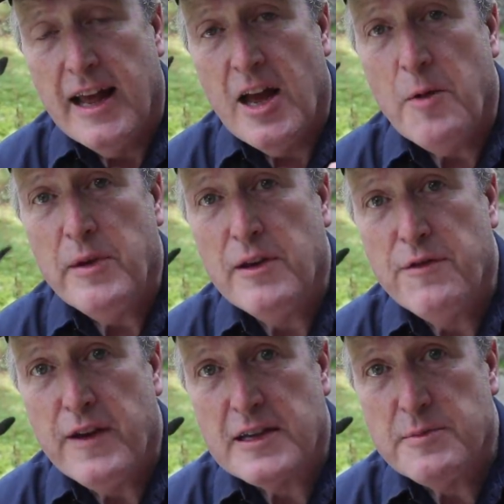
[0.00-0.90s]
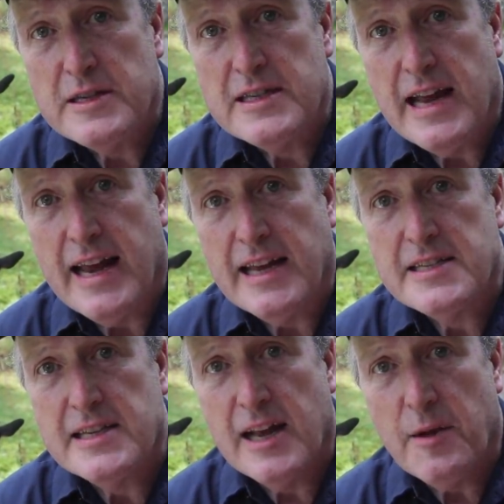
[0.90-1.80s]
and helping you fix
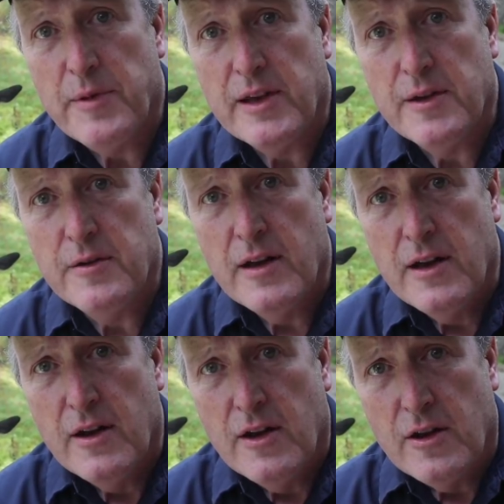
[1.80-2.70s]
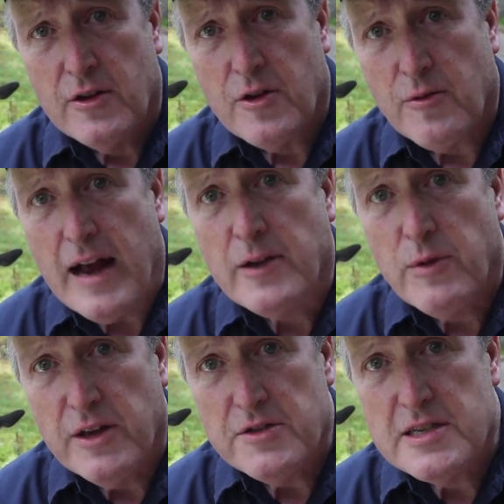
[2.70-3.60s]
mistakes and helping you correct
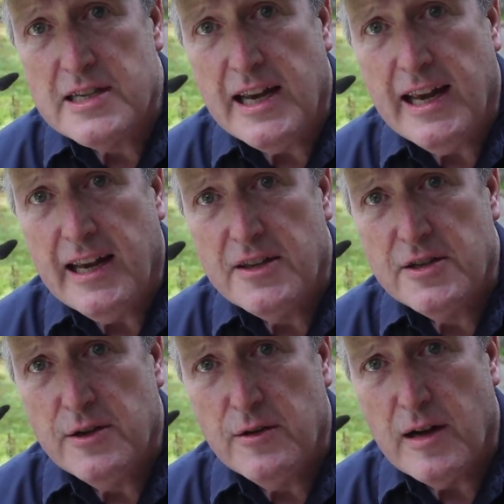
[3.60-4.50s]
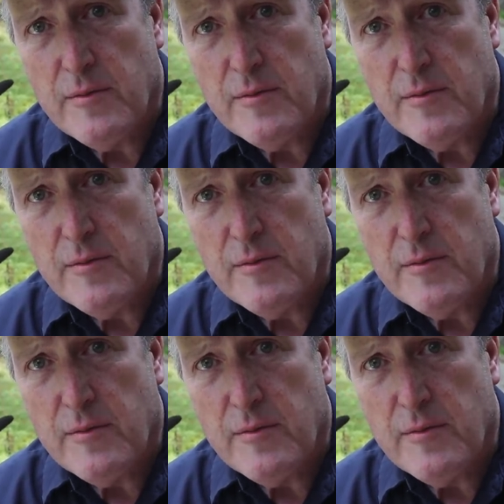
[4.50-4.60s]
what you see to